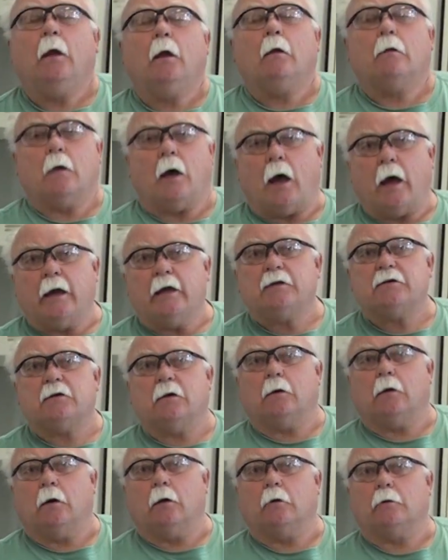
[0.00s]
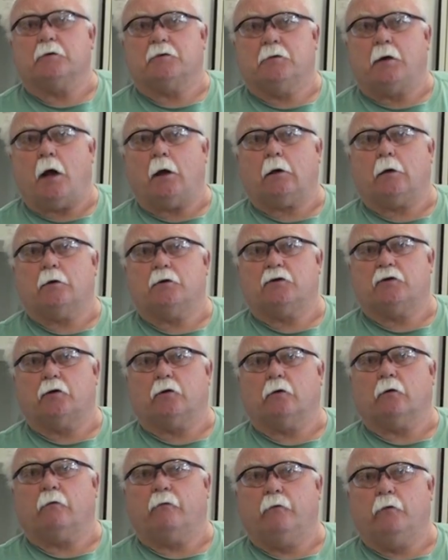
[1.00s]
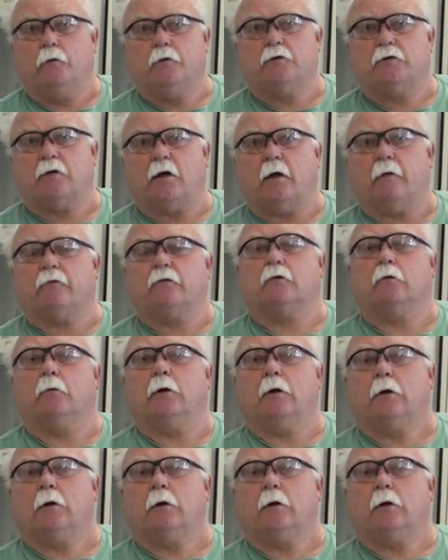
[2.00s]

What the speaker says: the ice in here is not considered food safe, so